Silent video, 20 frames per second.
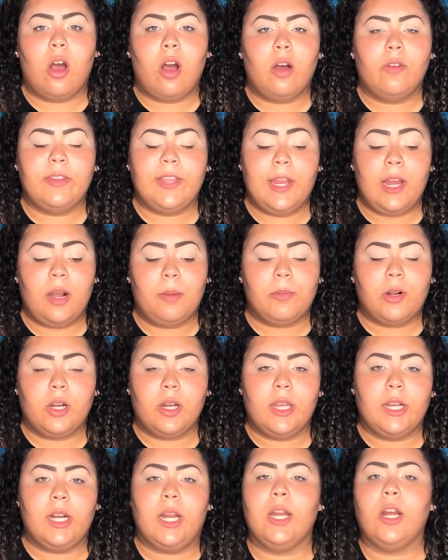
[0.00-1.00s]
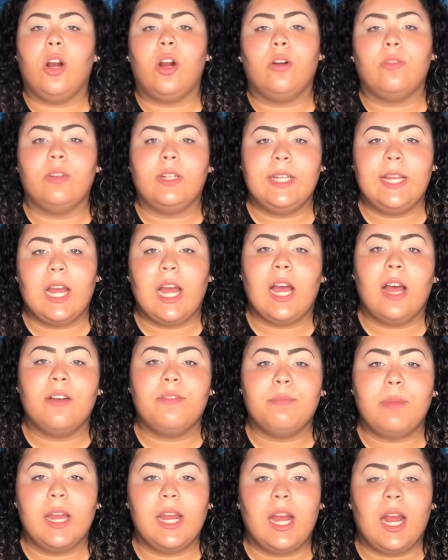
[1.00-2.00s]
off camera and I already
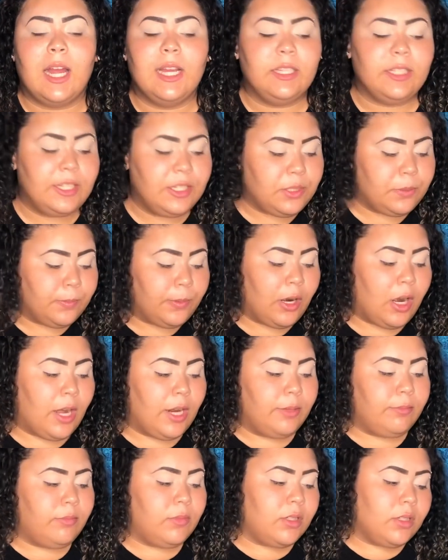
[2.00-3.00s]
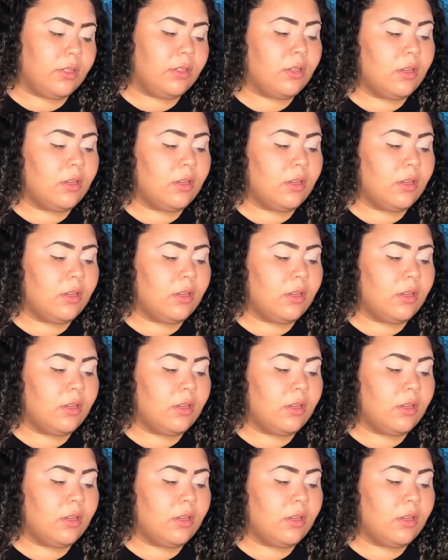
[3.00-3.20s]
have my eyelids primed.